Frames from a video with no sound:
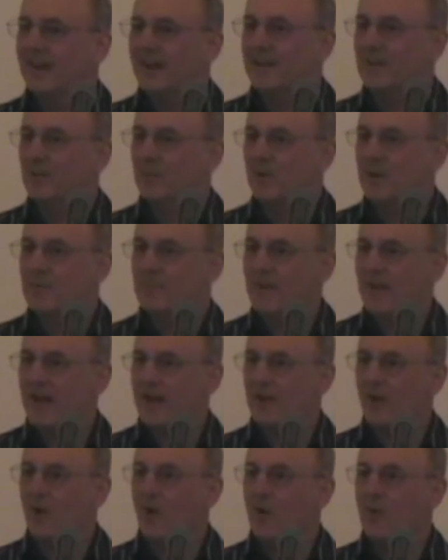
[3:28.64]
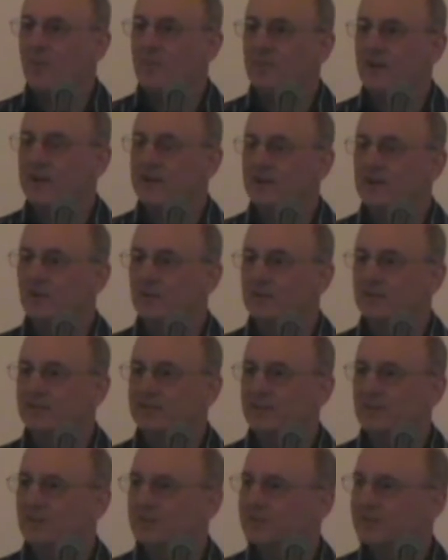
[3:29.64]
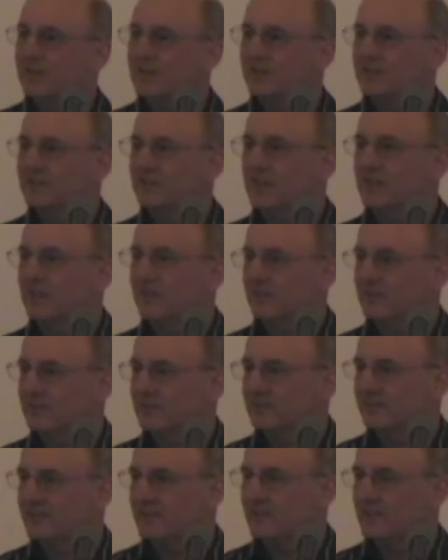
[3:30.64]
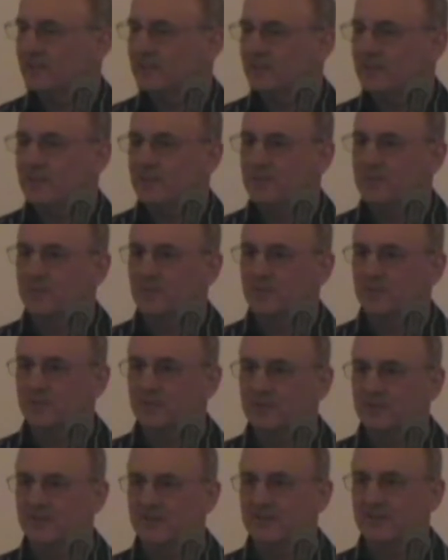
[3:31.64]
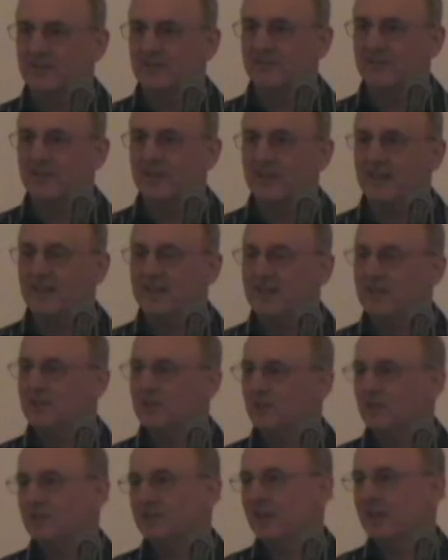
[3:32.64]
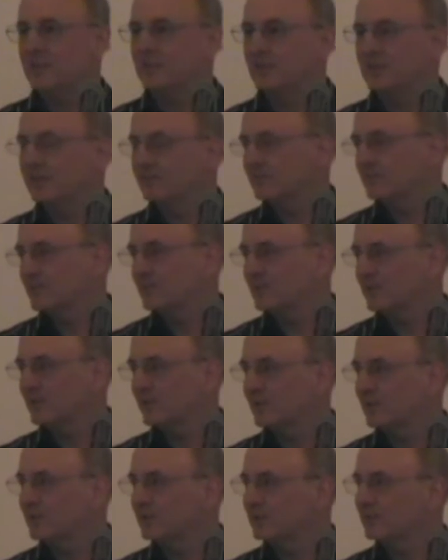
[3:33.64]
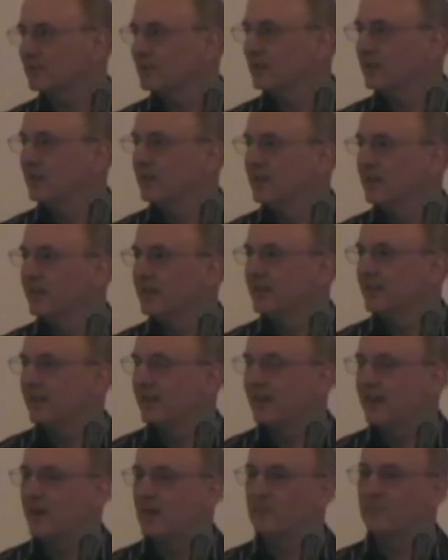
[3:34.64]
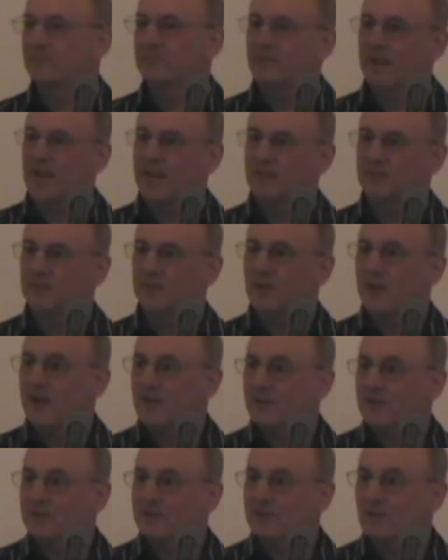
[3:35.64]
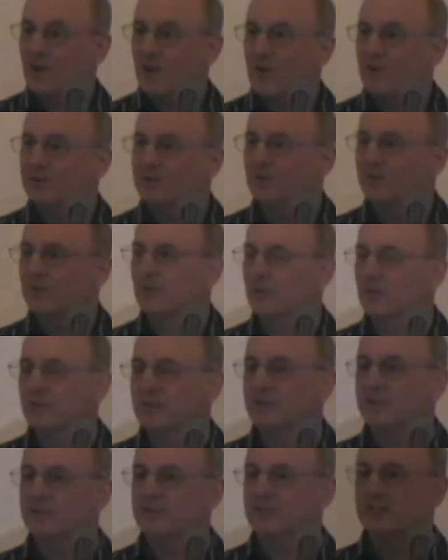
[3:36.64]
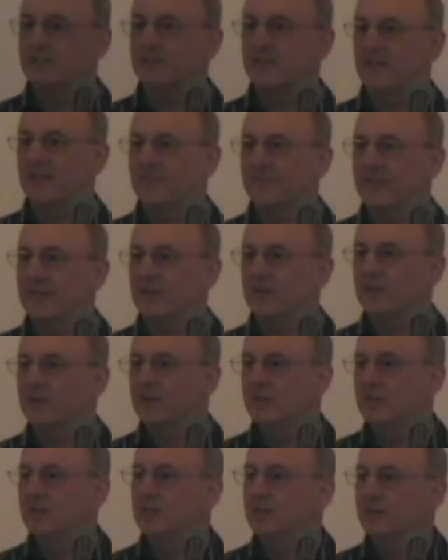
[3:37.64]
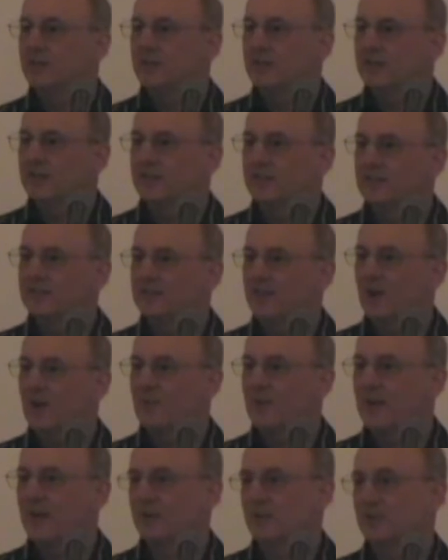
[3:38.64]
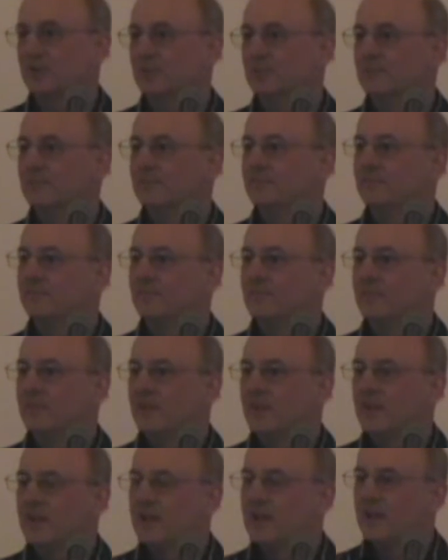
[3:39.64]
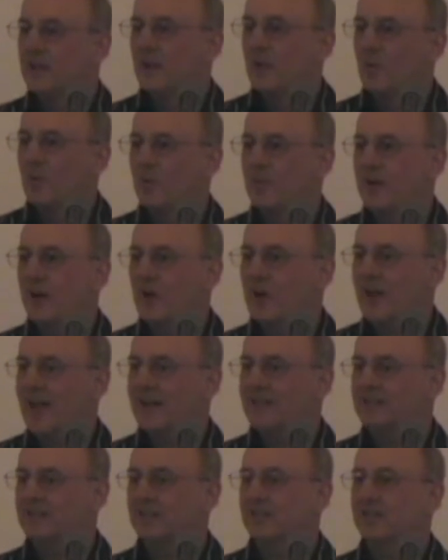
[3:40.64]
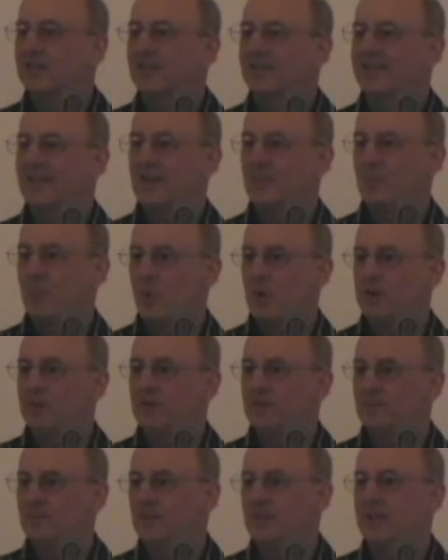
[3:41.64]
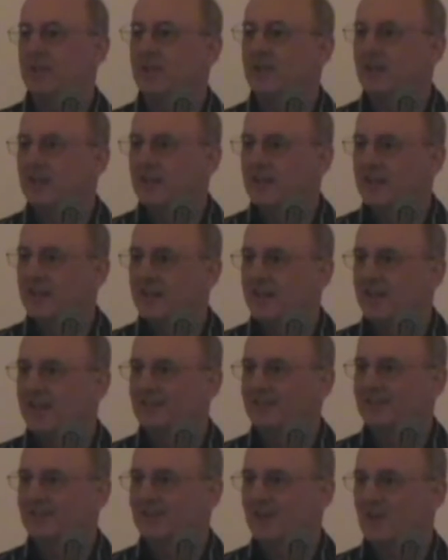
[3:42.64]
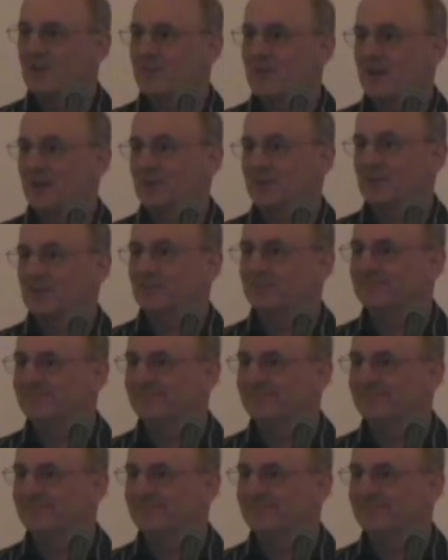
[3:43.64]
On the way back home, I noticed they were still outside, or some of the committee members were still at the cafe. So I stopped in, took a look, asked them, well, how things go and so forth. Oh, they said they fired the Scoutmaster. Without asking, they appointed me as the Scoutmaster.